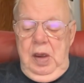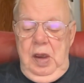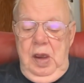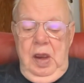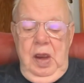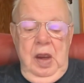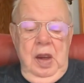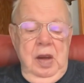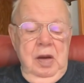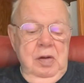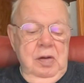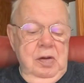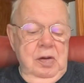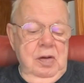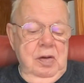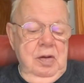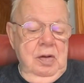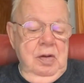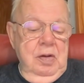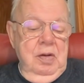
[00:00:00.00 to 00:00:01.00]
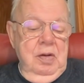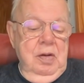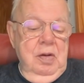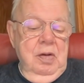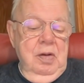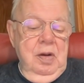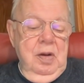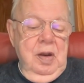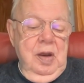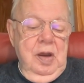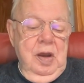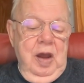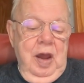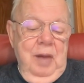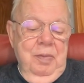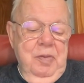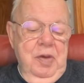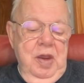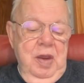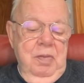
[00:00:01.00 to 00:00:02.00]
and
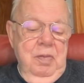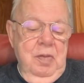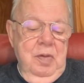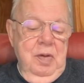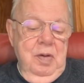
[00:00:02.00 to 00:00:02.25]
copy.